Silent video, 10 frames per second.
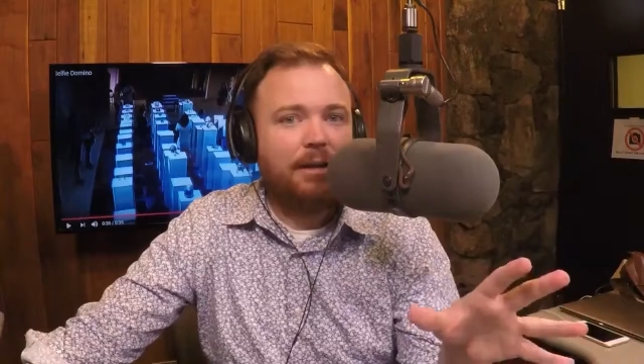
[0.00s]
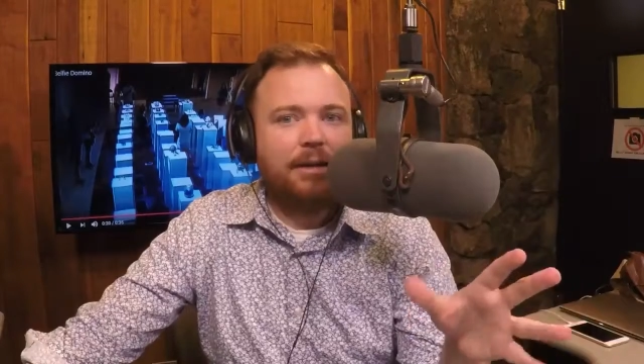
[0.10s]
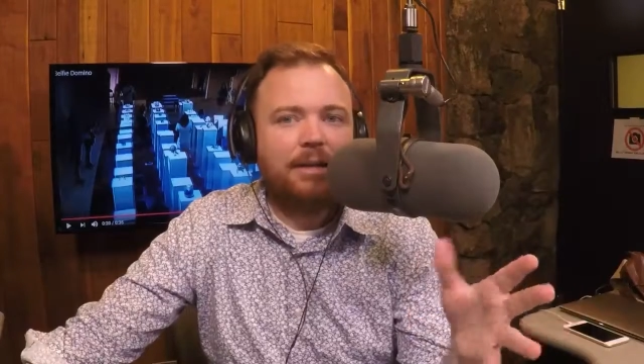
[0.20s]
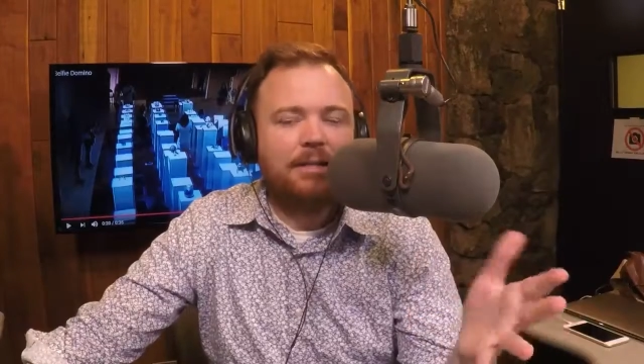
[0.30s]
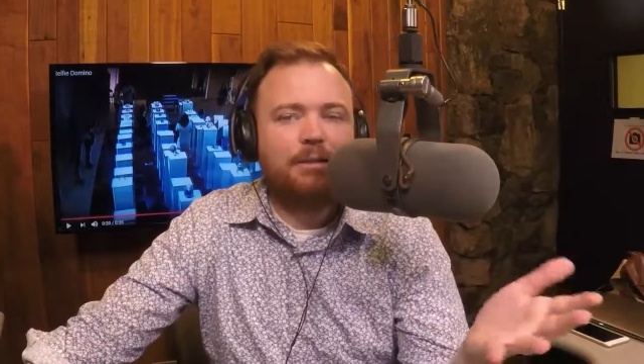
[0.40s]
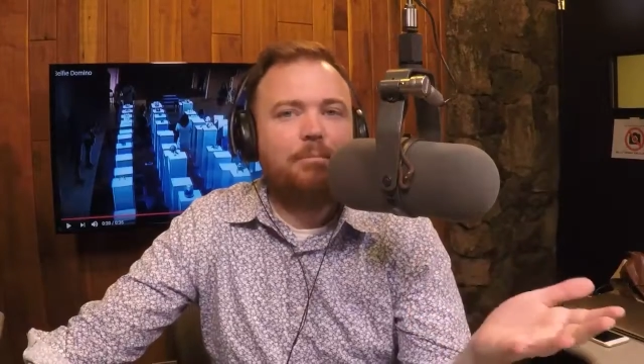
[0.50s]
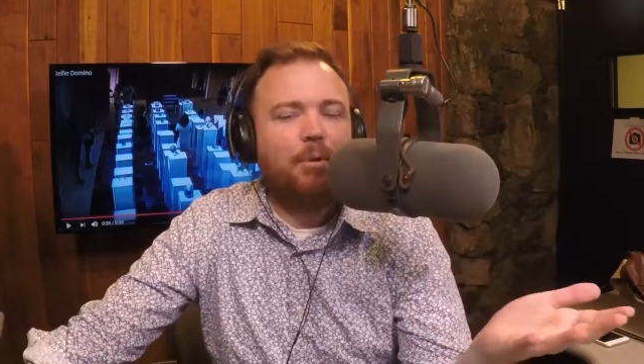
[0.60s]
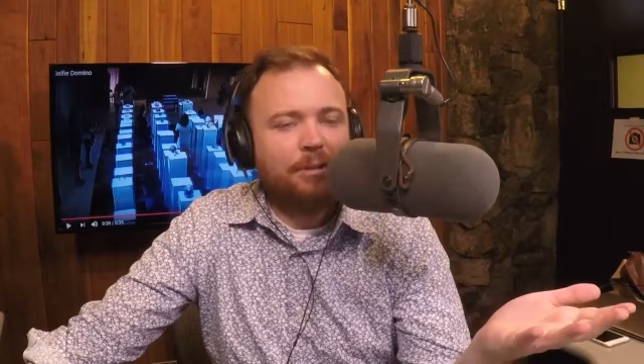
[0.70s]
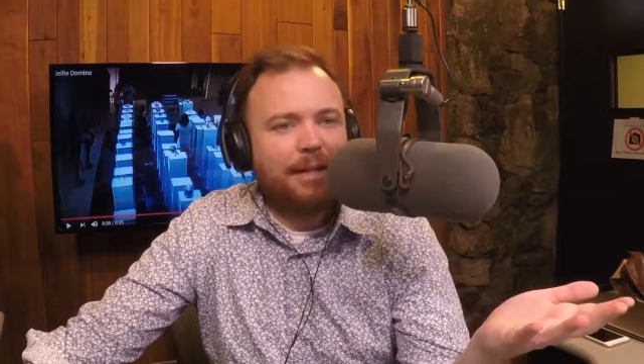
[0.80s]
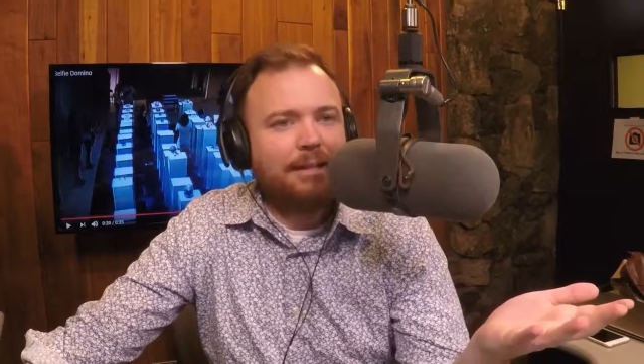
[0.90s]
Because it's
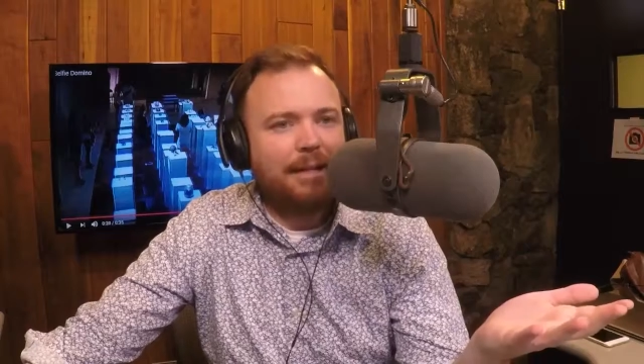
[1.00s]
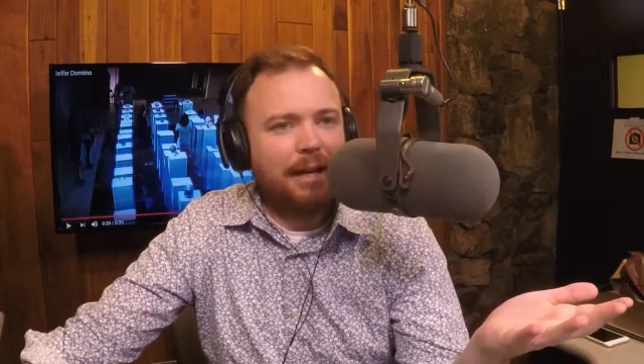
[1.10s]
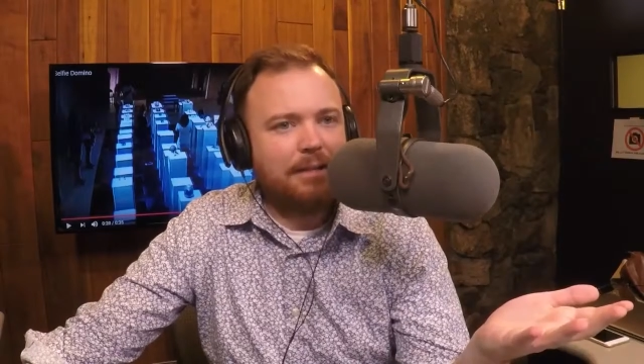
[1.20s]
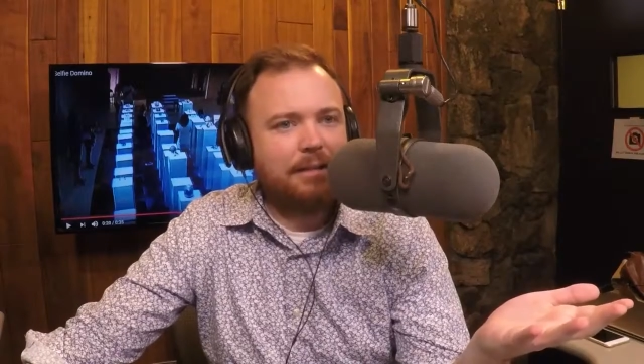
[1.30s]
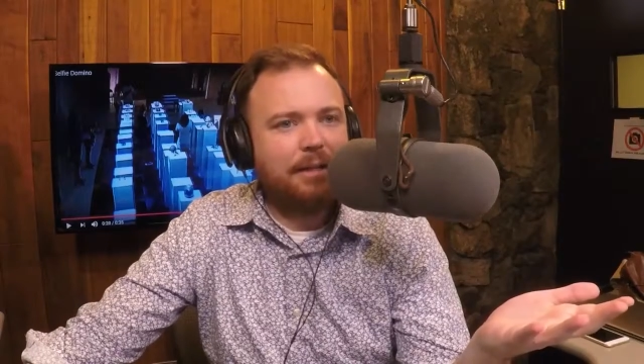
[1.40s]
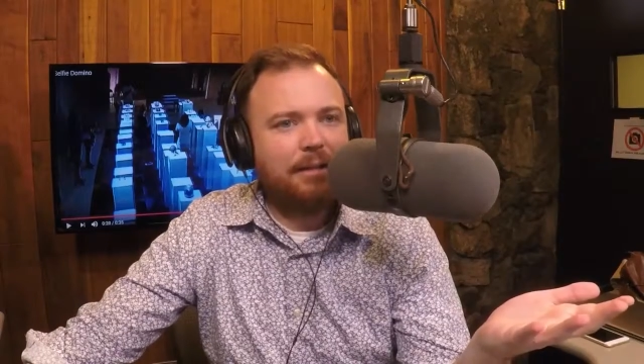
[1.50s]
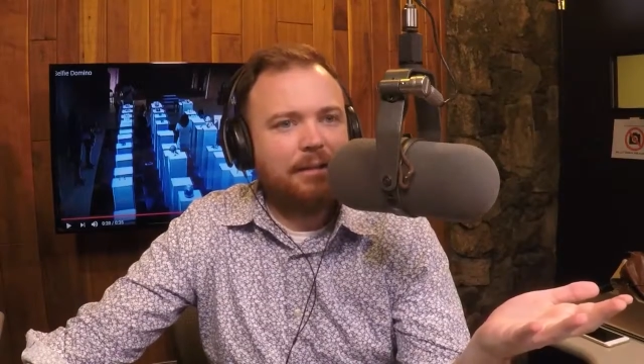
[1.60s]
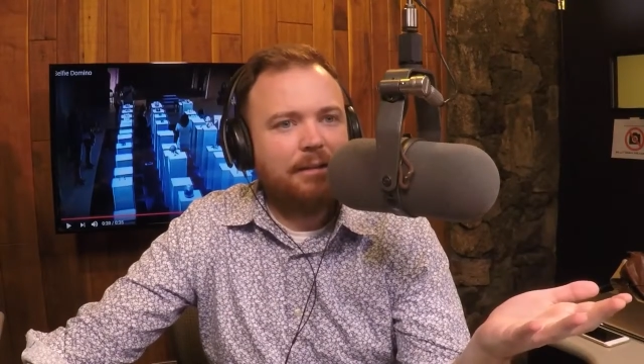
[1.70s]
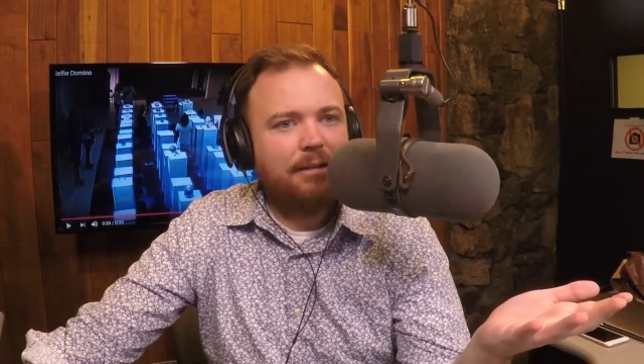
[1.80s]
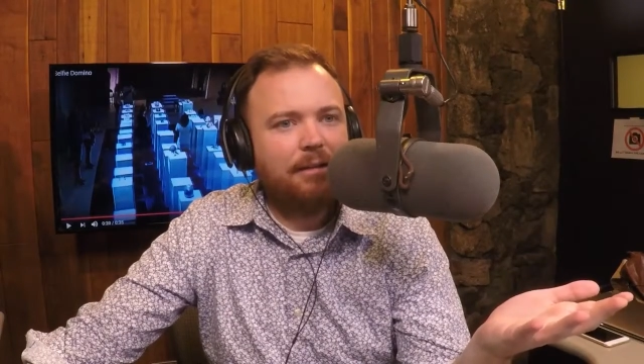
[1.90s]
multitasking
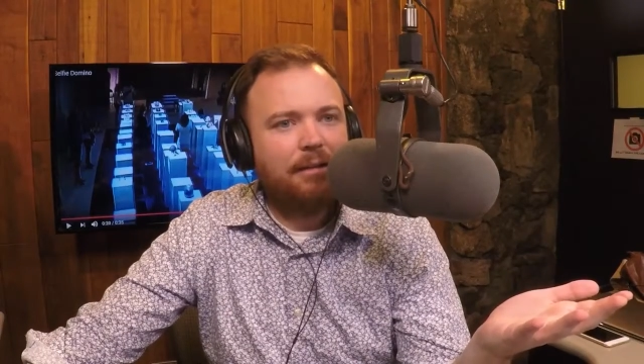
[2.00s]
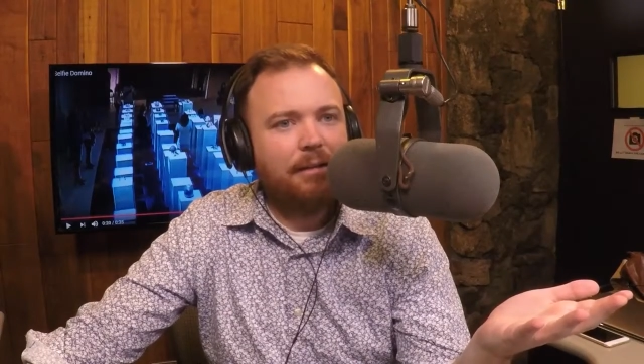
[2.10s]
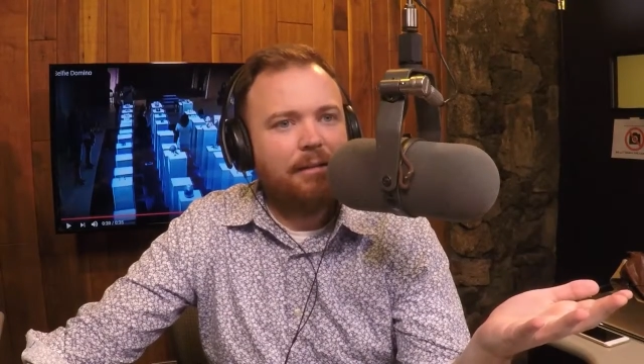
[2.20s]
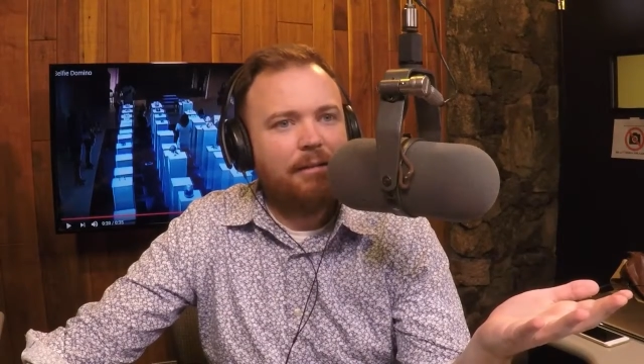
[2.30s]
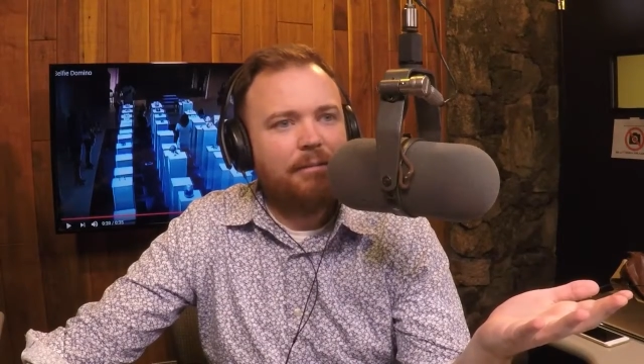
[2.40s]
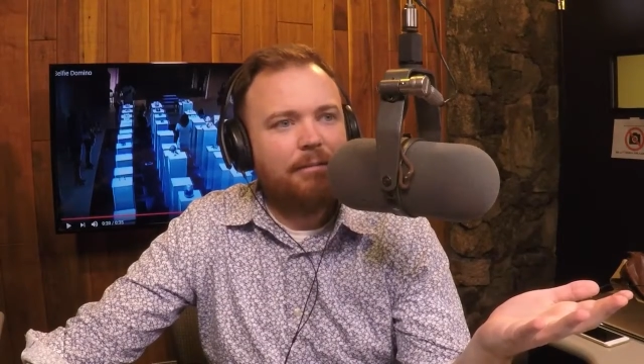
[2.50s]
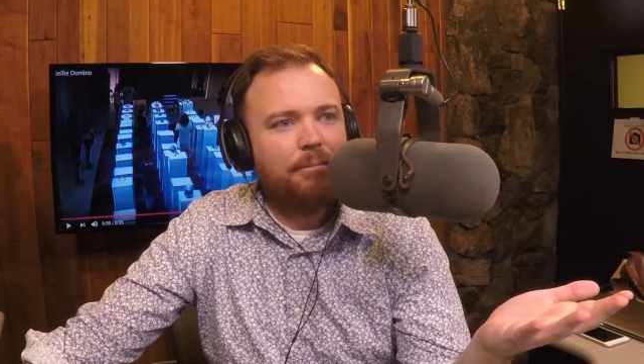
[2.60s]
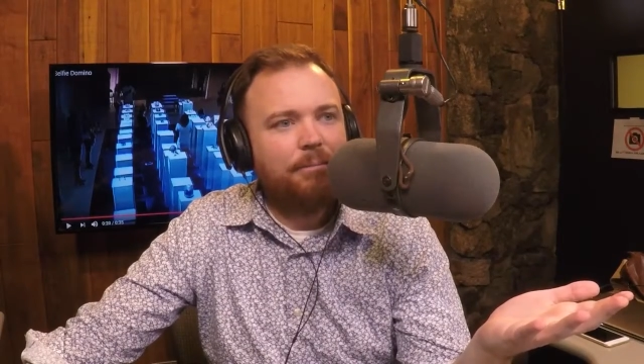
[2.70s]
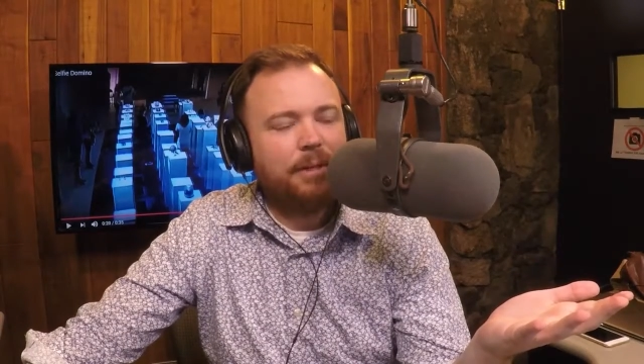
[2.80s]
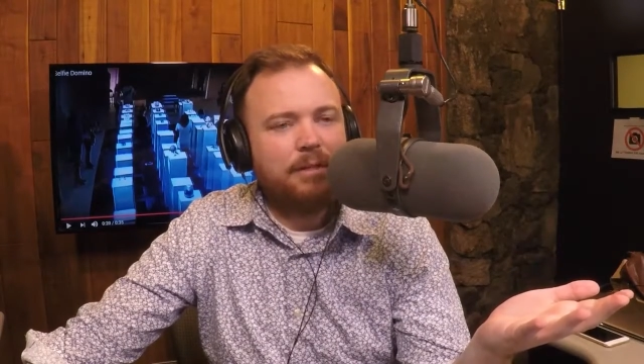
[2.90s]

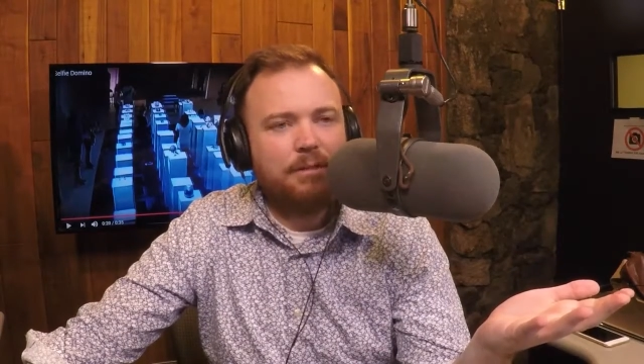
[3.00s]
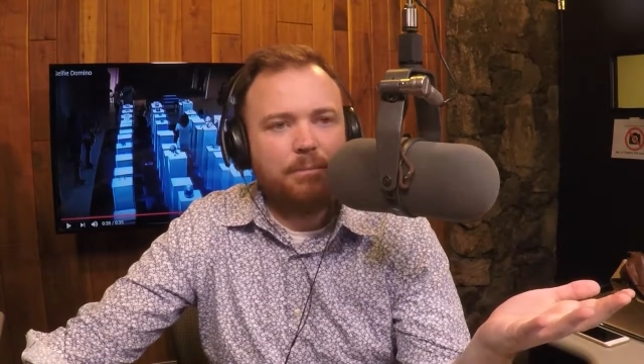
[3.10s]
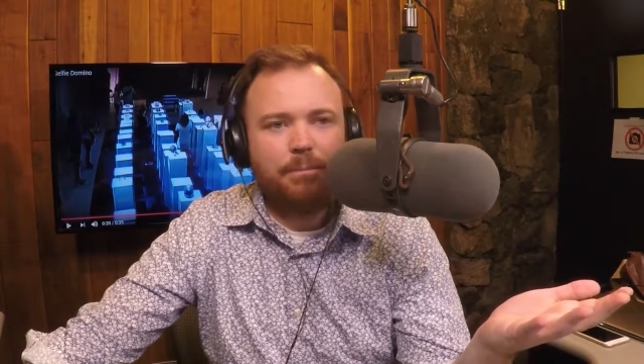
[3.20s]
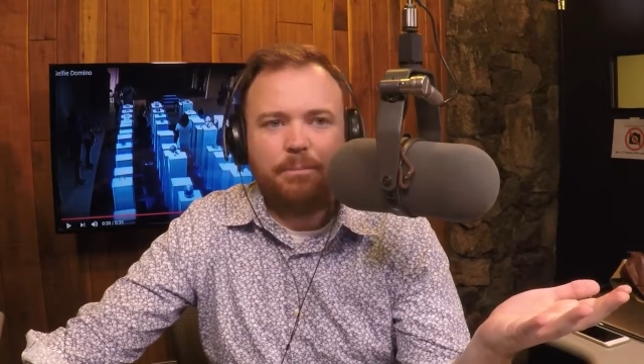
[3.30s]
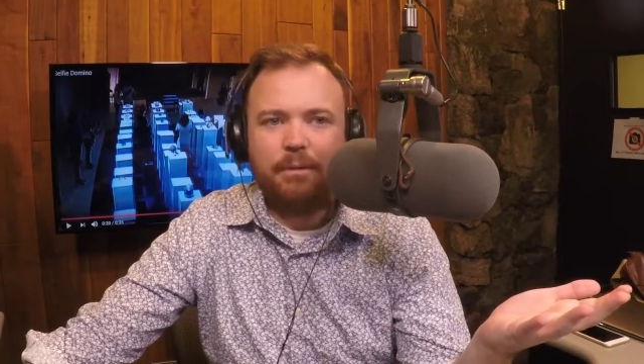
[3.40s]
in some